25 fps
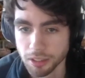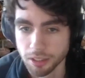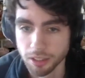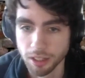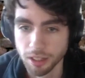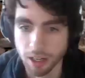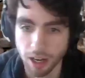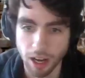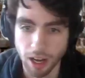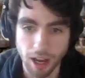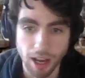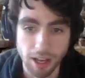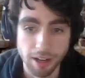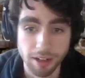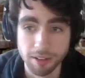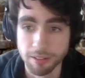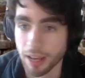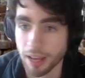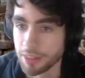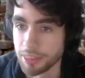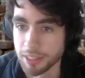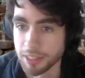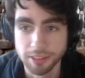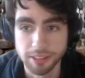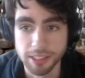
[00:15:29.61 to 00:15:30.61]
Mm-hmm. And
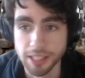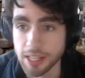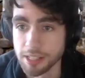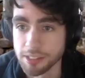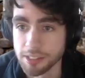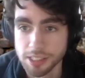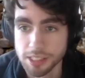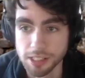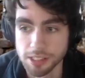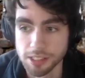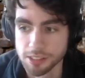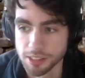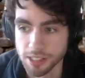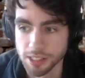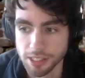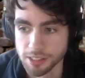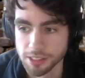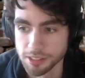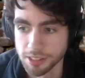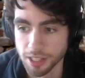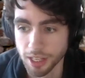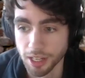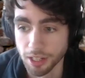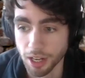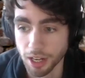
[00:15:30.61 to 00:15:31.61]
I think the AC
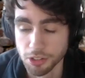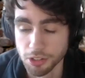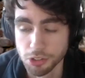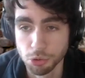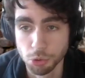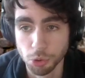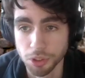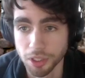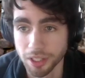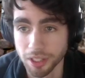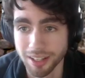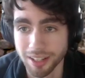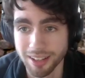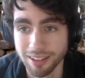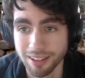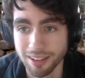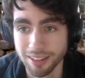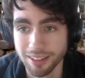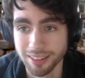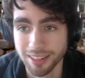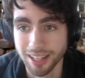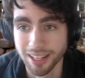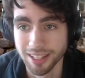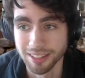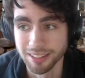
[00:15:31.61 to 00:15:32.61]
is a tool
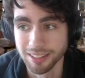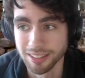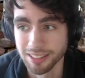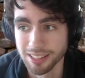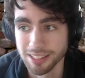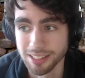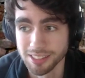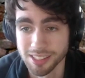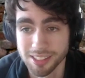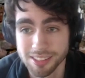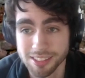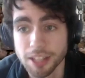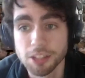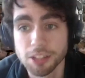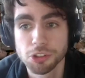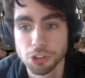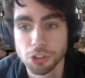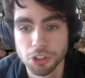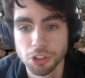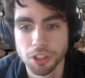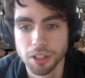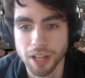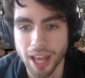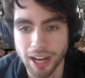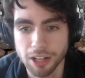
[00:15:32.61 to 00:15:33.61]
that is
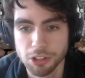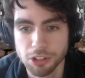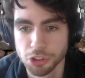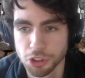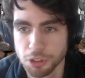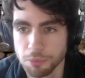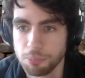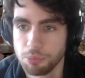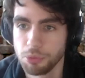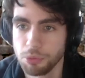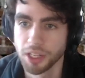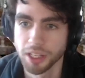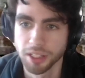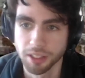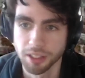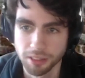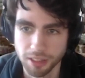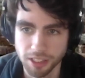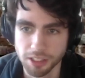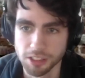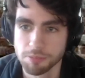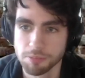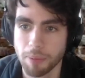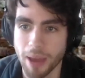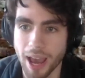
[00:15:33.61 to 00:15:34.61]
essential in actually bringing
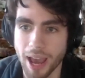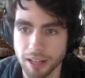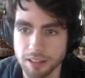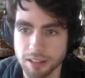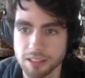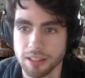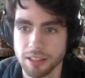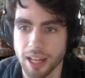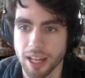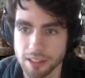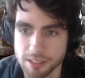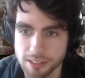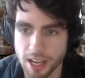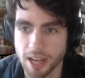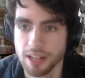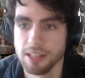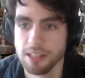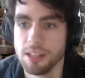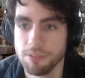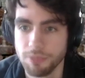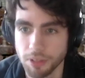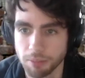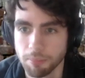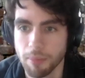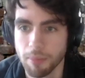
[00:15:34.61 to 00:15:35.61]
things back to that
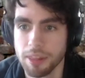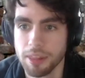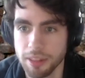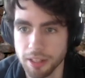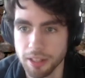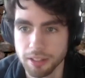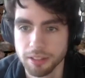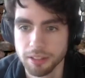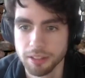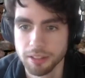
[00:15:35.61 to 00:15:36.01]
scientific method.